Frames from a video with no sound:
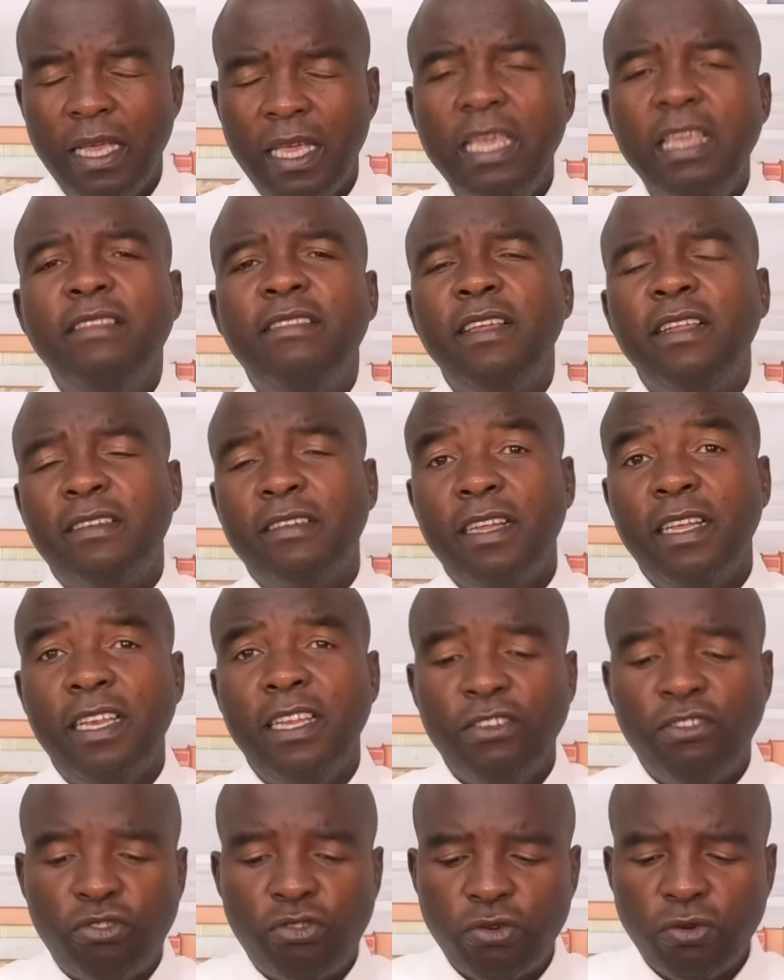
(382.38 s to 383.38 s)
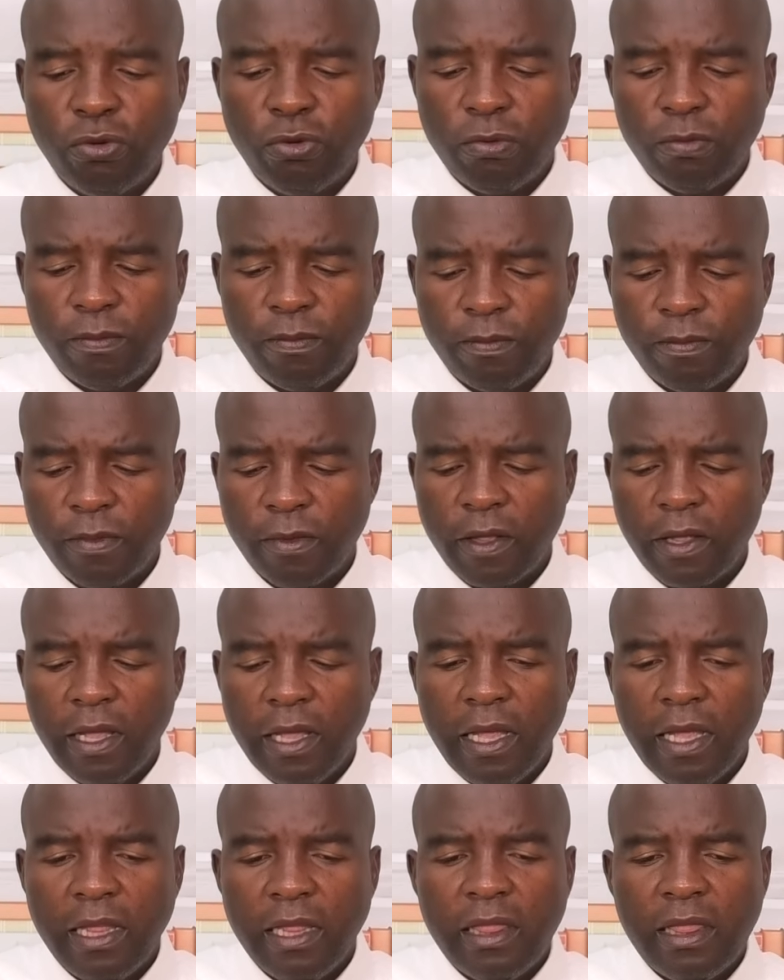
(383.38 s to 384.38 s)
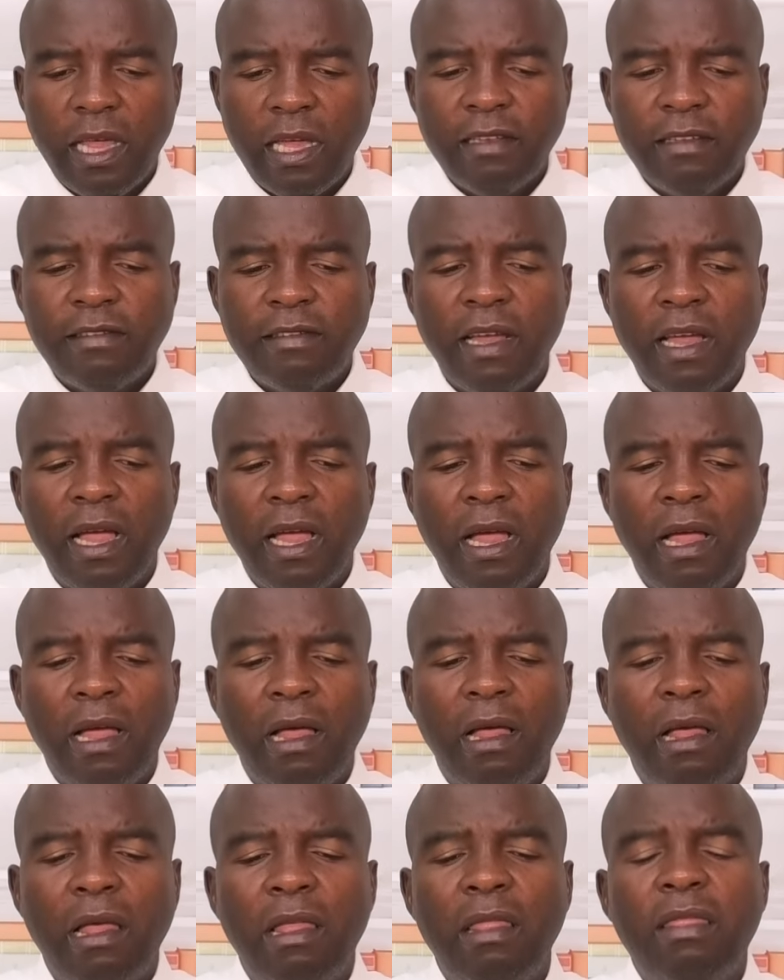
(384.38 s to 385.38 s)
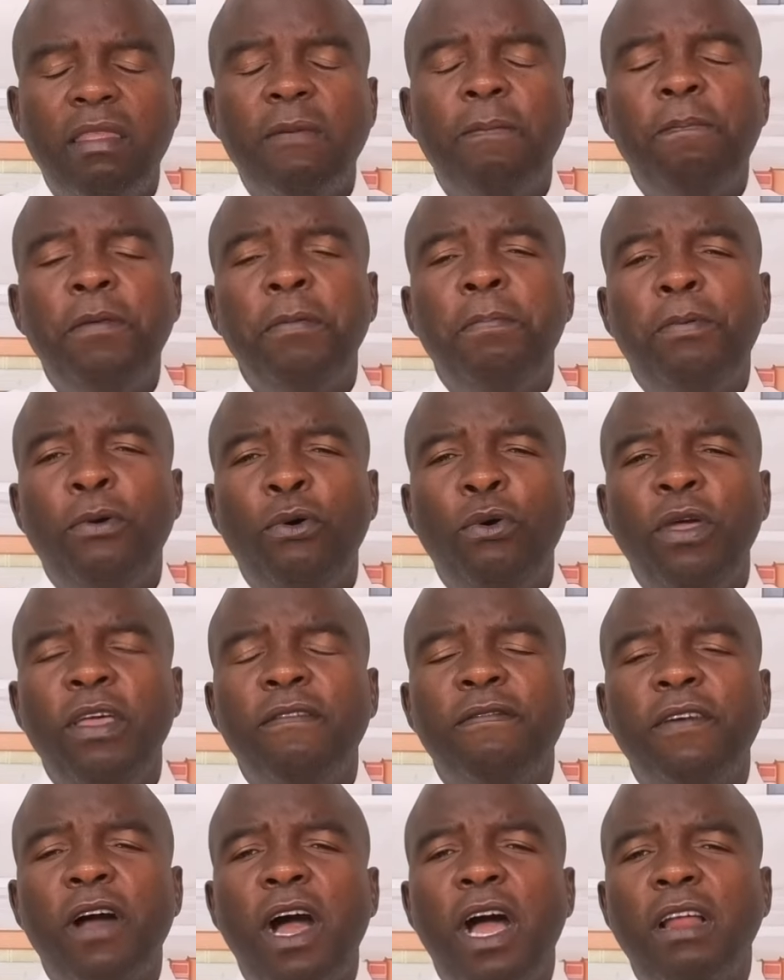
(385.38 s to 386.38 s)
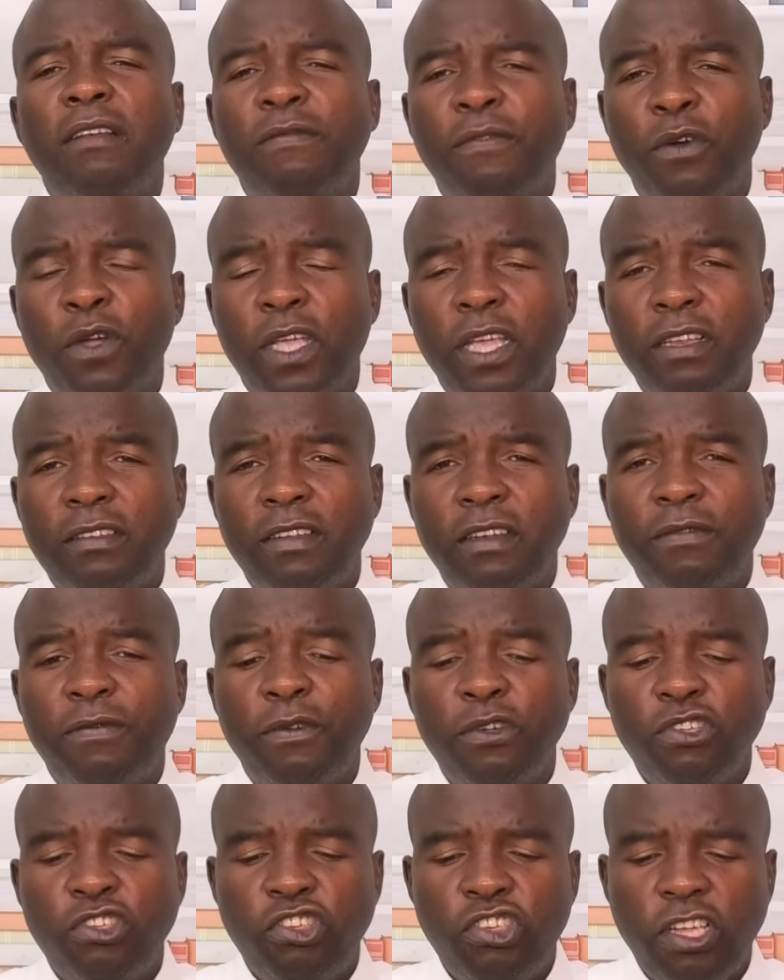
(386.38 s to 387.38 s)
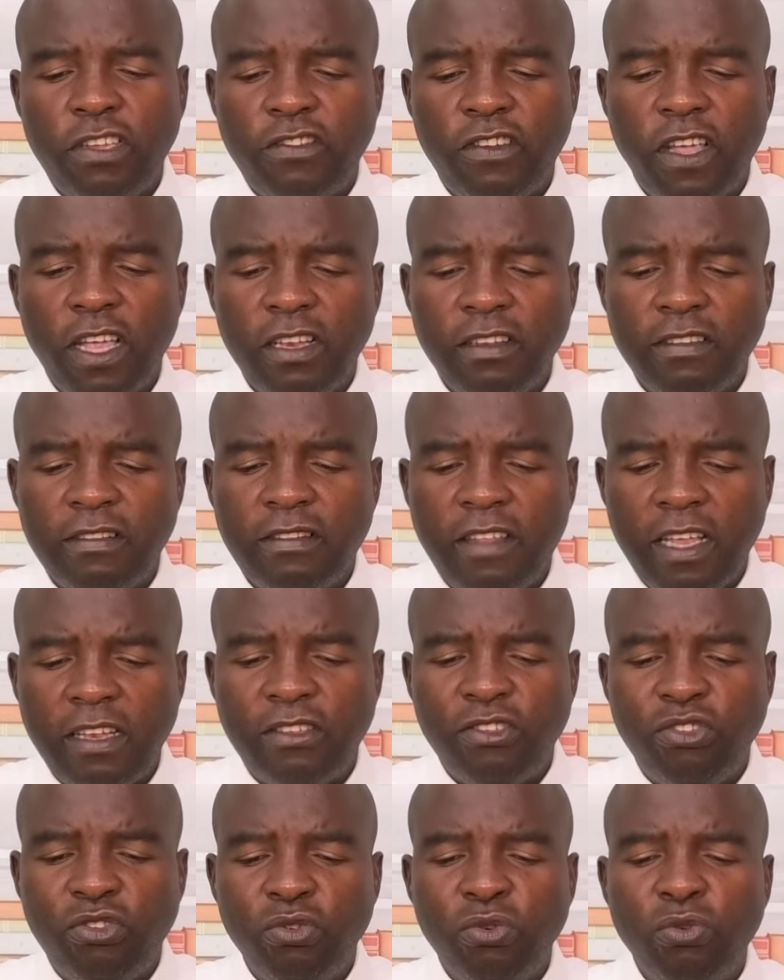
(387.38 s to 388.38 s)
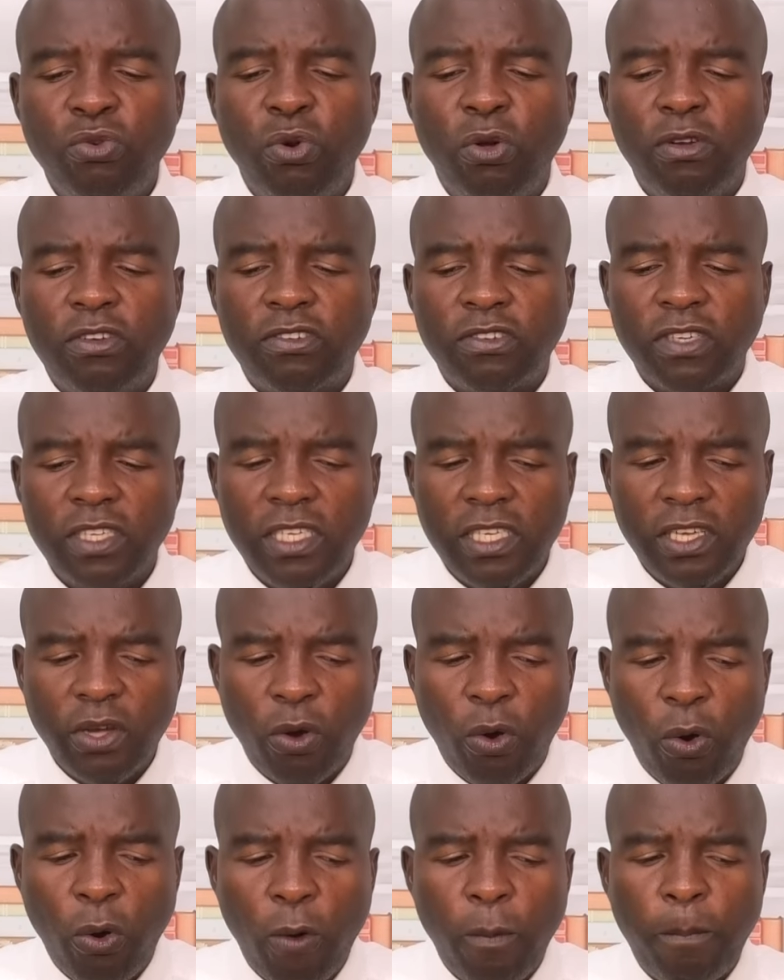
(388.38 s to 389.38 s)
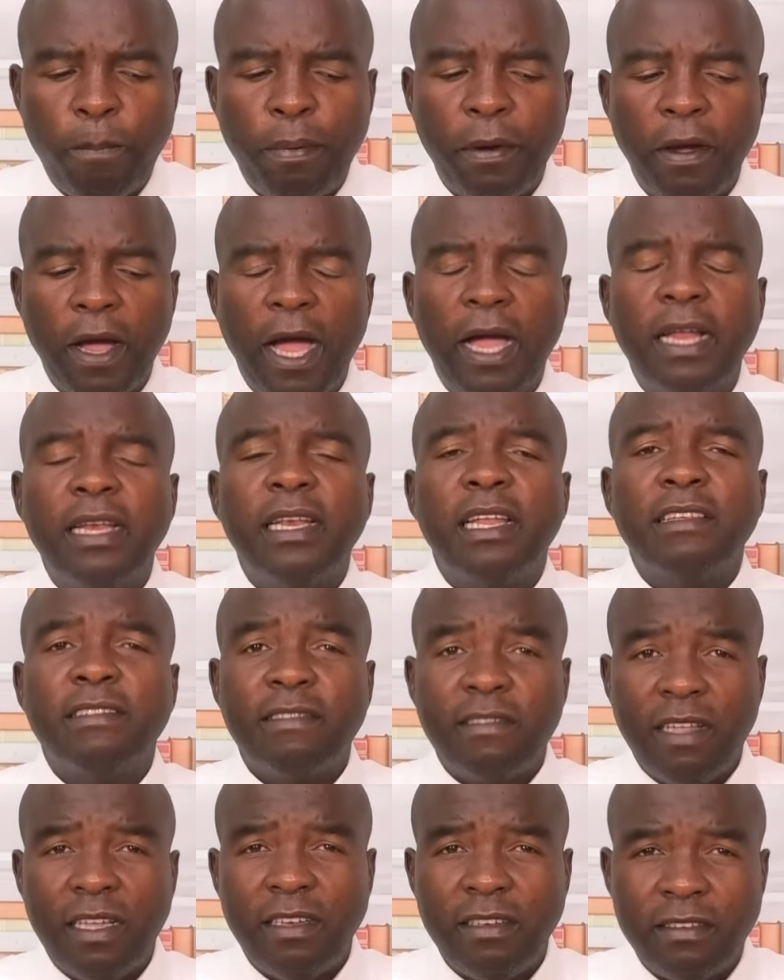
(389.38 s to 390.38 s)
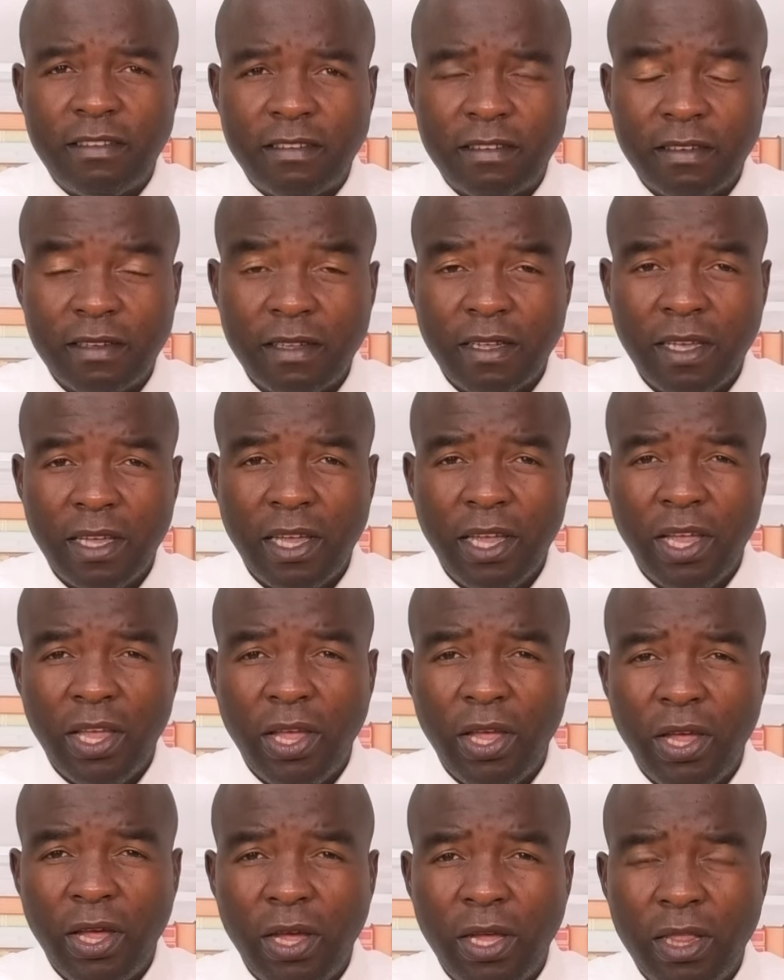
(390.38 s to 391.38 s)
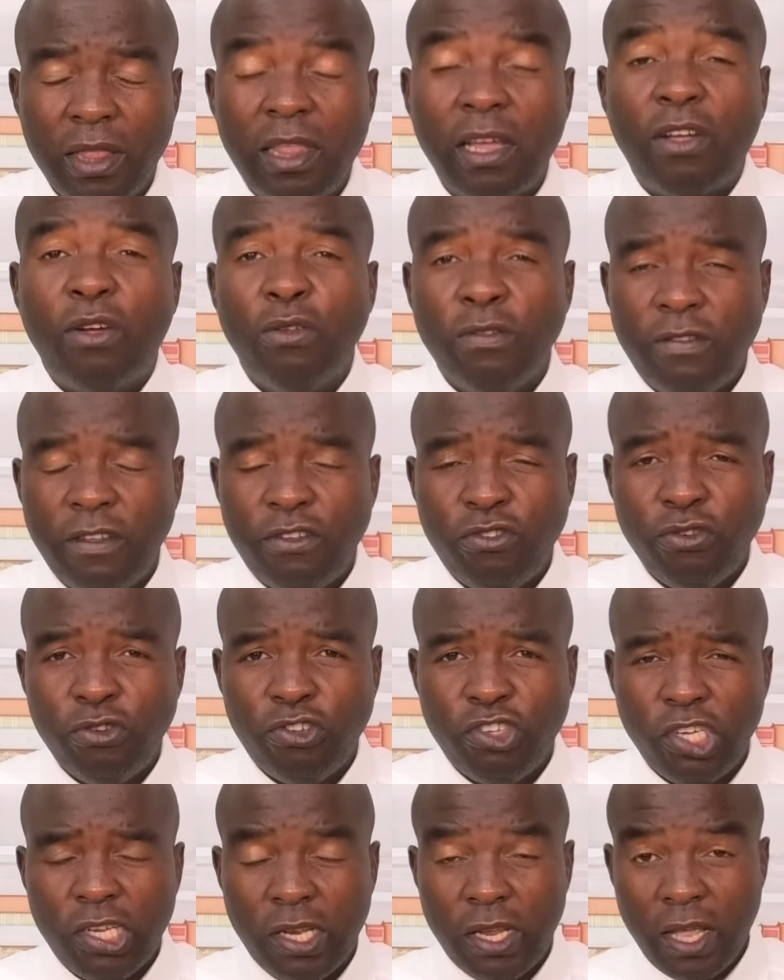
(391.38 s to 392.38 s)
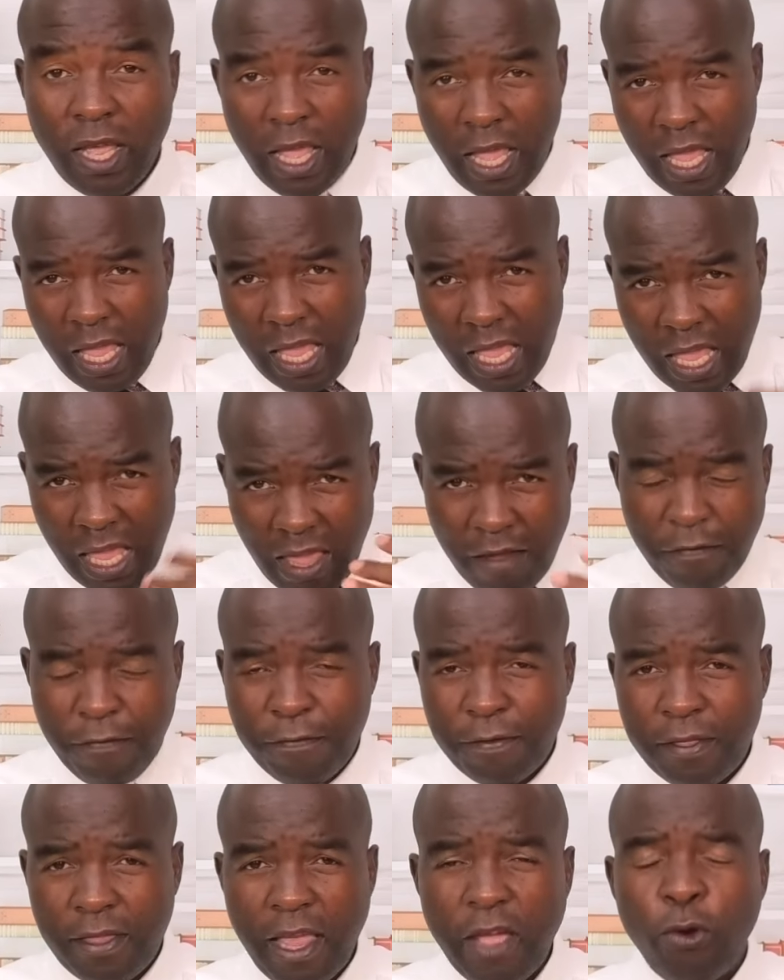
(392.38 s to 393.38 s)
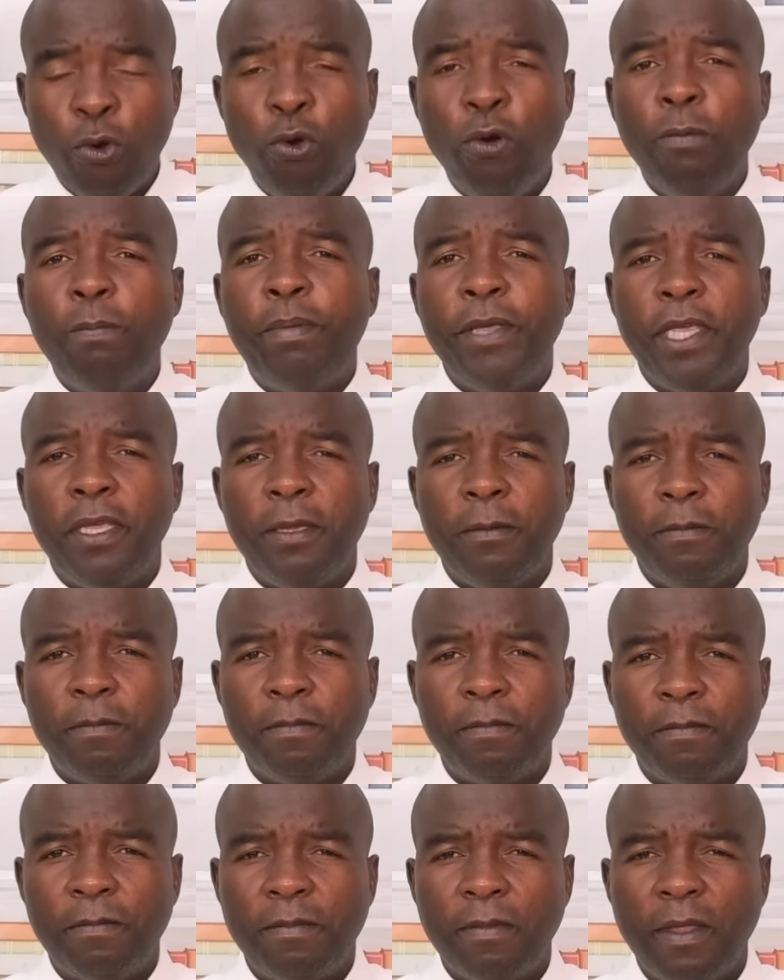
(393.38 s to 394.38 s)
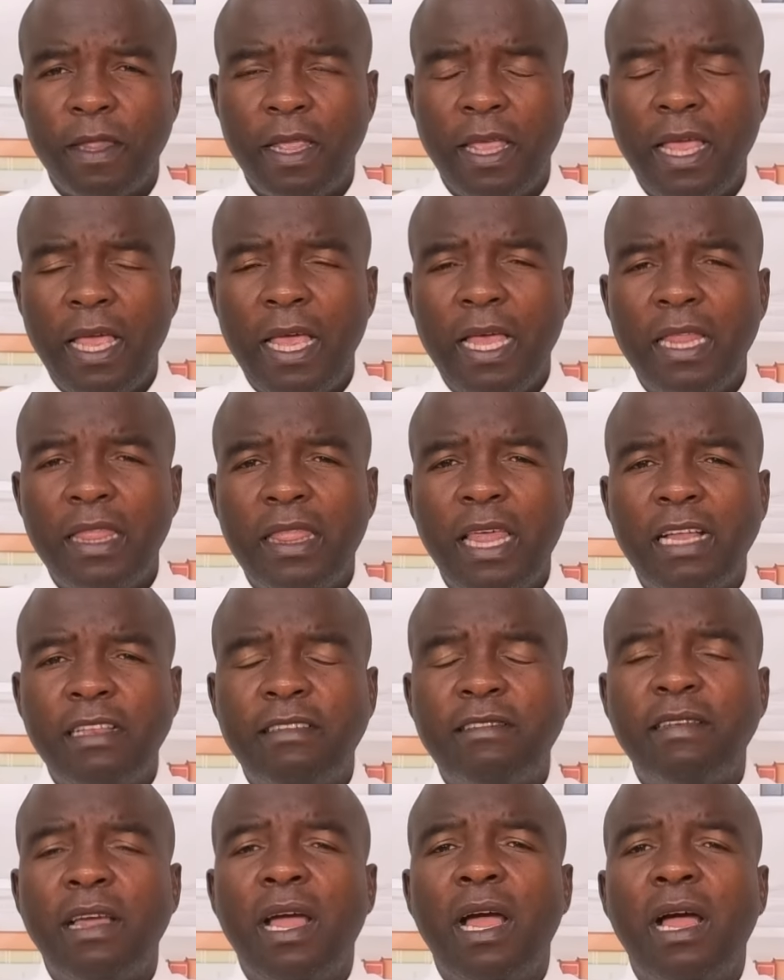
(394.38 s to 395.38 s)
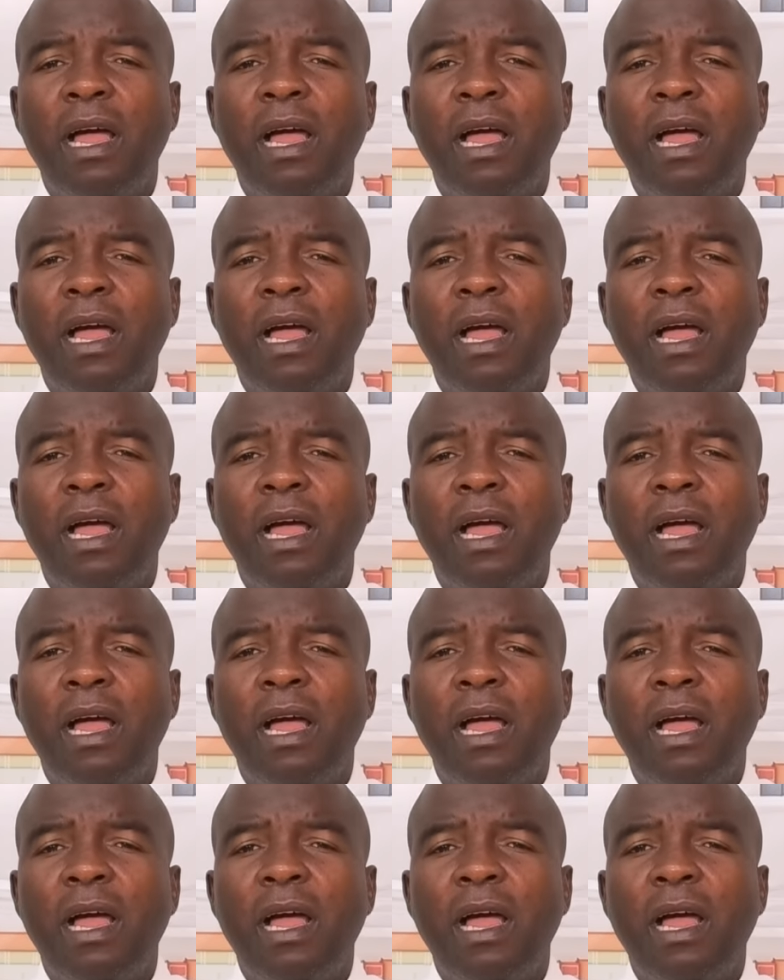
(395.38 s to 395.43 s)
is it really true that the people who have advocated for church and state do not really understand the Constitution? If there will be that